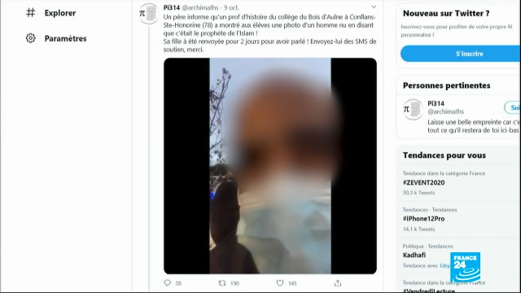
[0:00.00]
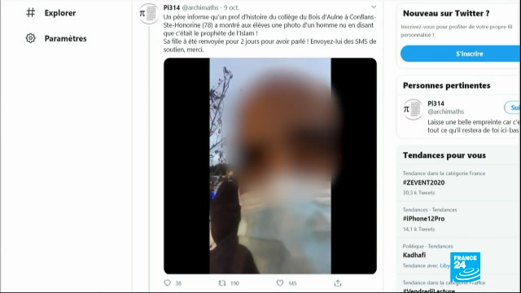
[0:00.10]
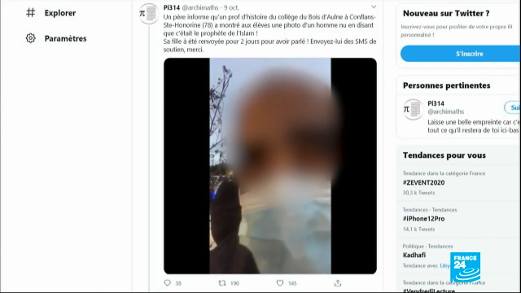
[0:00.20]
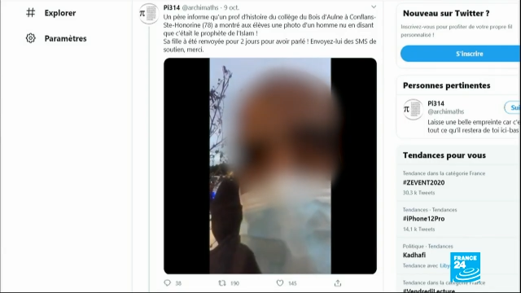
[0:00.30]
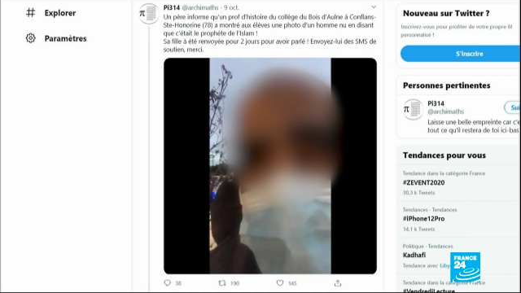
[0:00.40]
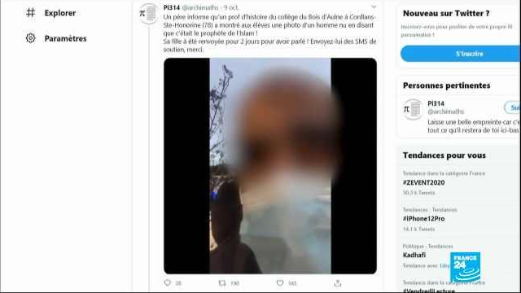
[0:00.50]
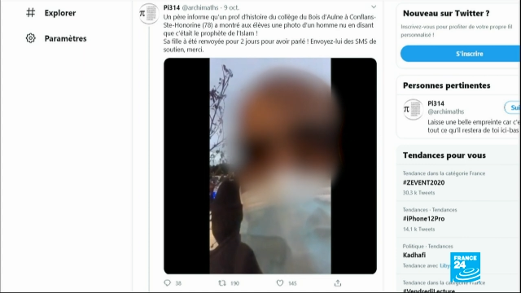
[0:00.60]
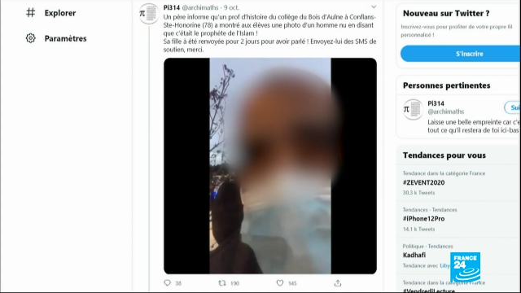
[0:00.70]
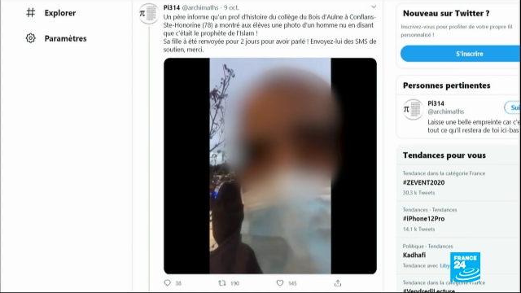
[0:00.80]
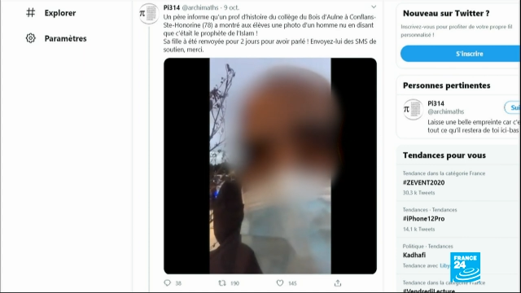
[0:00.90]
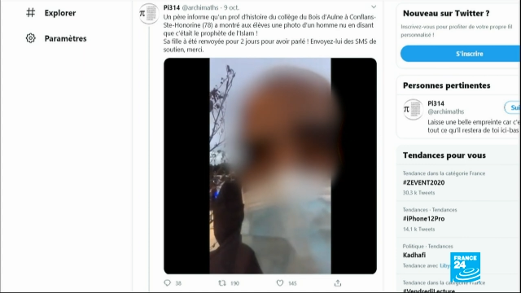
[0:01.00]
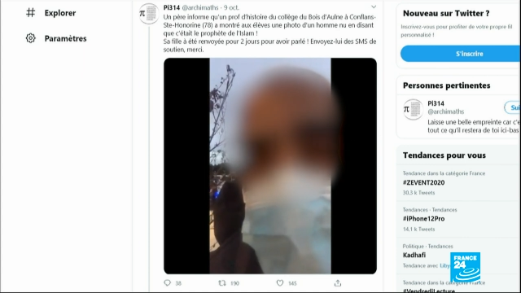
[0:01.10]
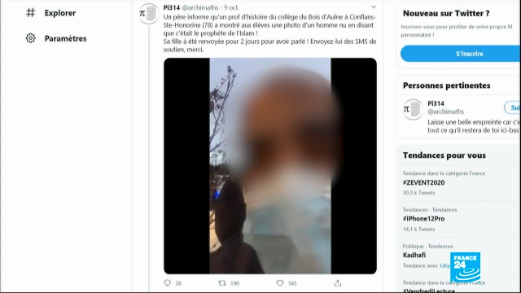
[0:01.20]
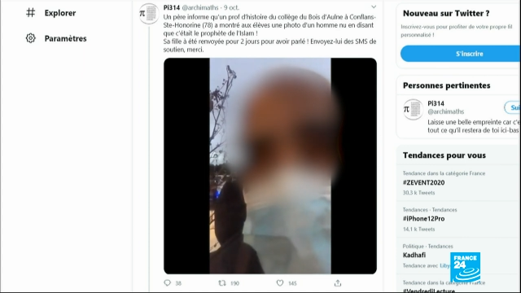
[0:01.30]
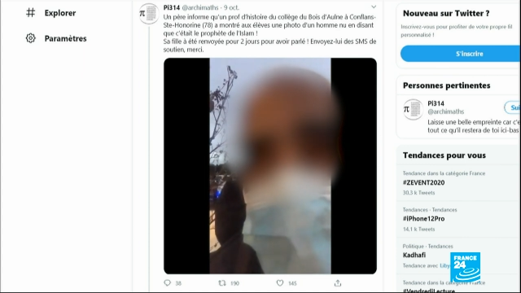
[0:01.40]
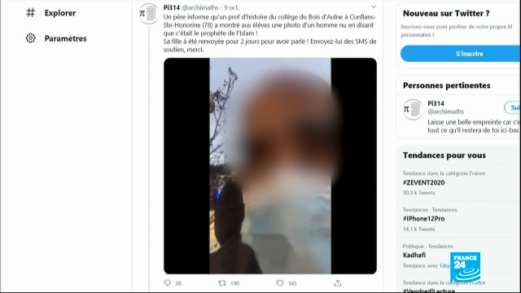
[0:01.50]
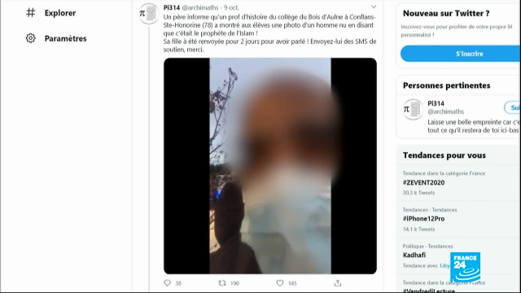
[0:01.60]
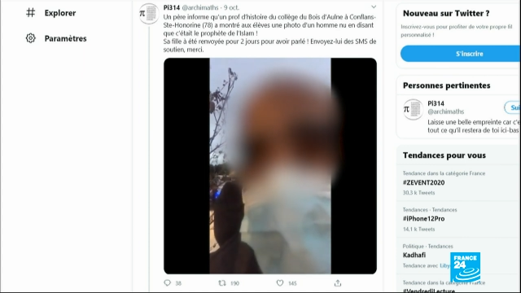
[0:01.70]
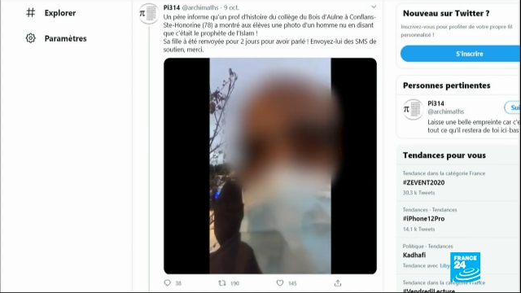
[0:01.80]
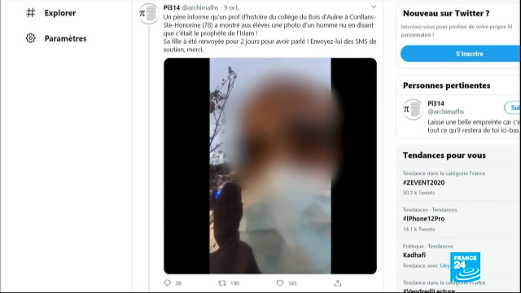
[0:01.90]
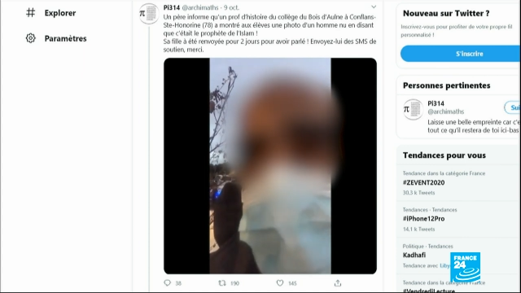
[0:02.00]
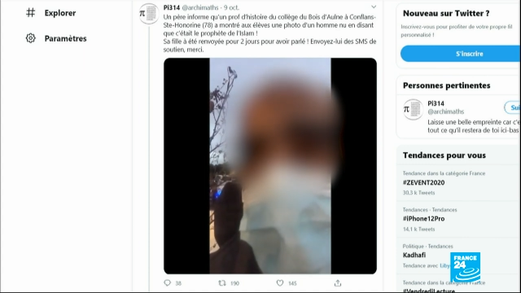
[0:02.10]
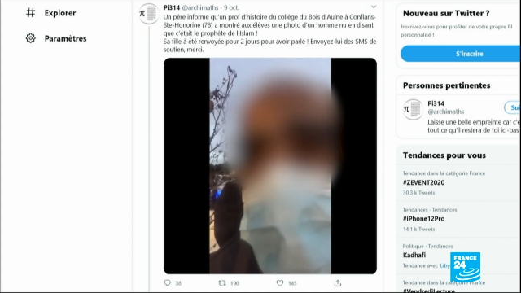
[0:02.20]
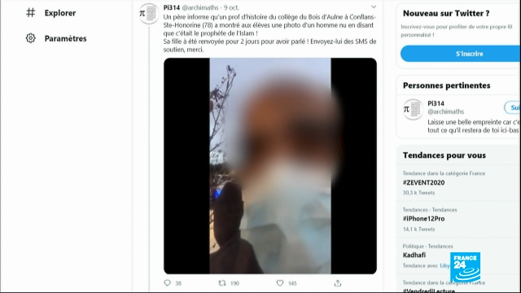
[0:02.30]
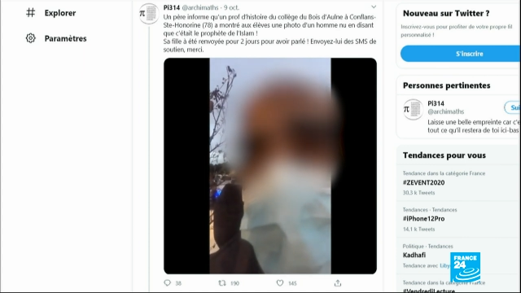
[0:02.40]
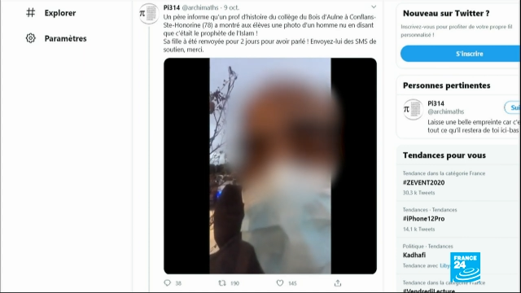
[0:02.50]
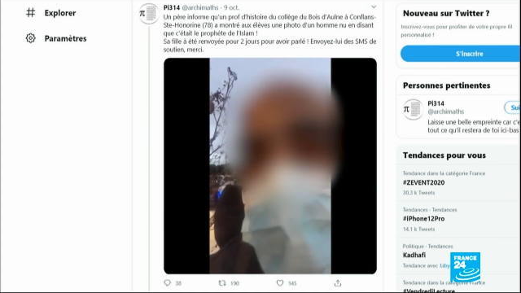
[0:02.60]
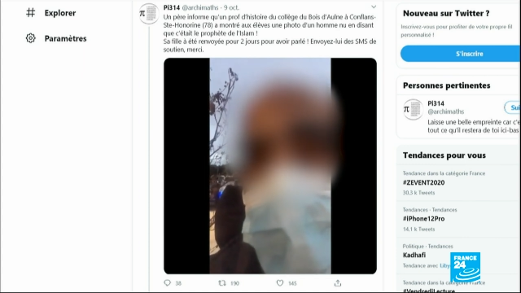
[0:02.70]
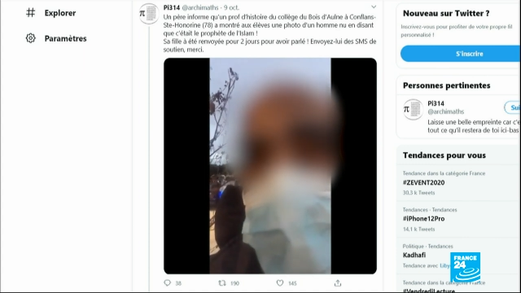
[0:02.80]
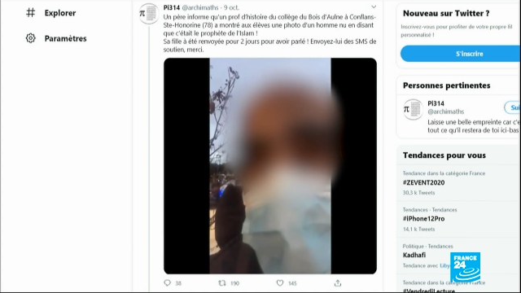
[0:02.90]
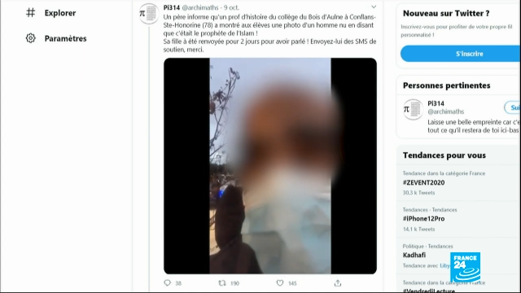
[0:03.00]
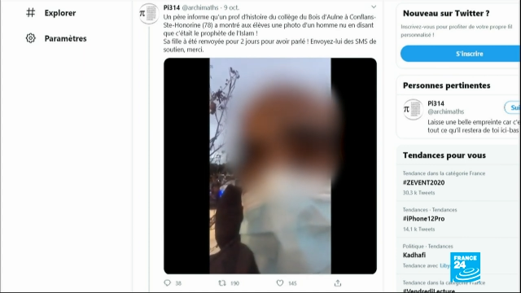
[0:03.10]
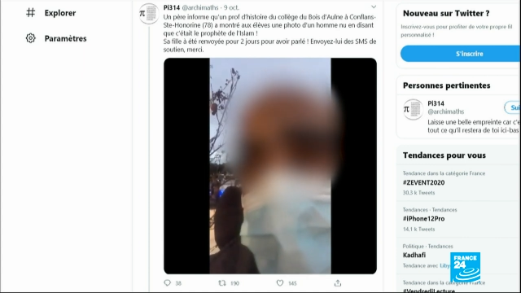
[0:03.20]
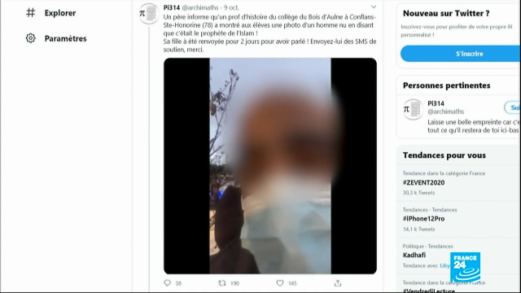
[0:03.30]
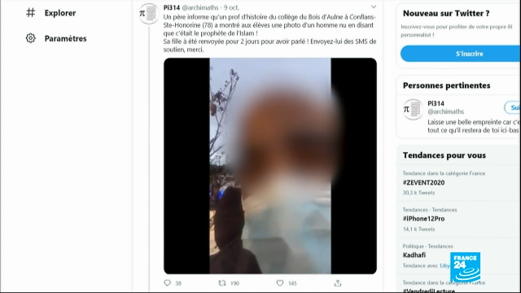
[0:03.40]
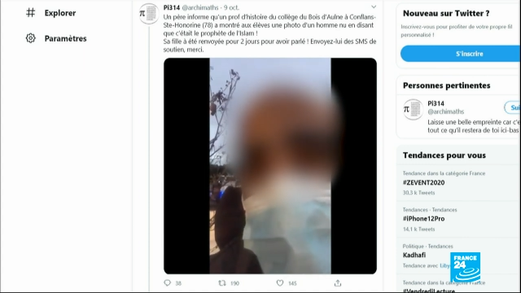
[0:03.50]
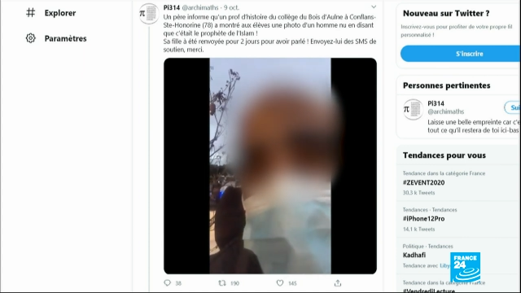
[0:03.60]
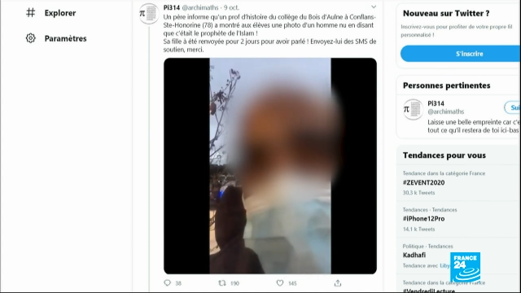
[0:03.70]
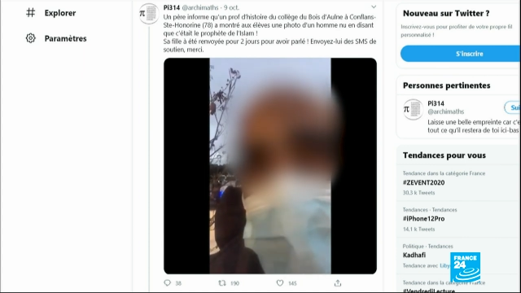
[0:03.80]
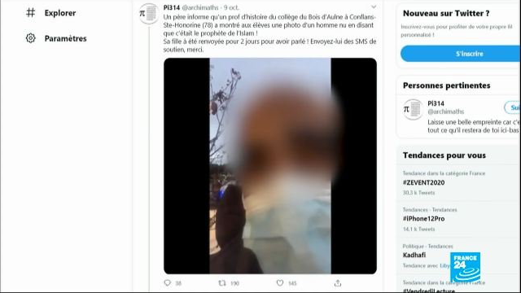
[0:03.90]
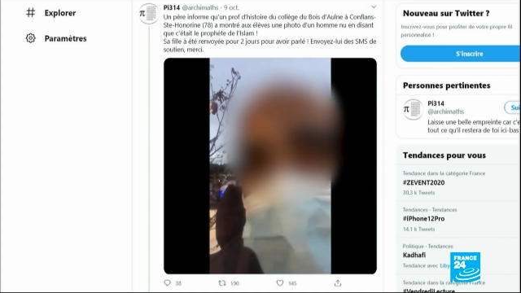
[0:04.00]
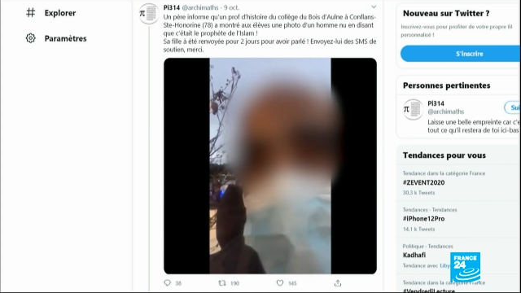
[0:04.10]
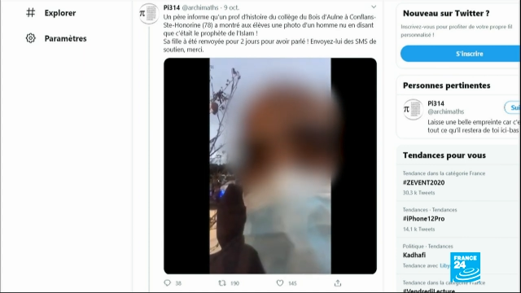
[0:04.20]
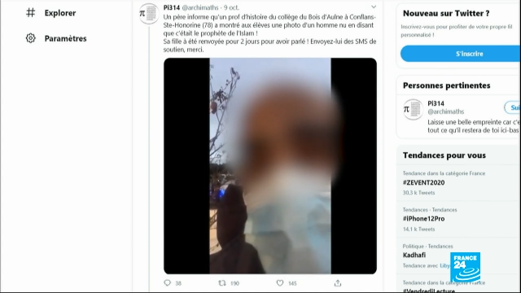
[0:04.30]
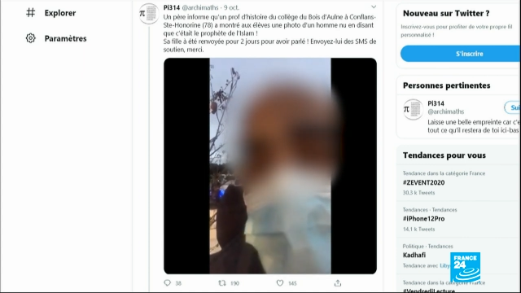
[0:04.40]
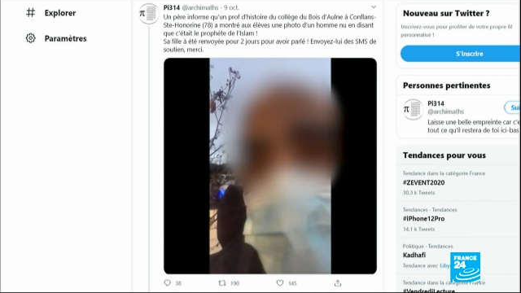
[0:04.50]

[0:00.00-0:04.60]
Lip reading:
No face is visible, so there are no lips to read.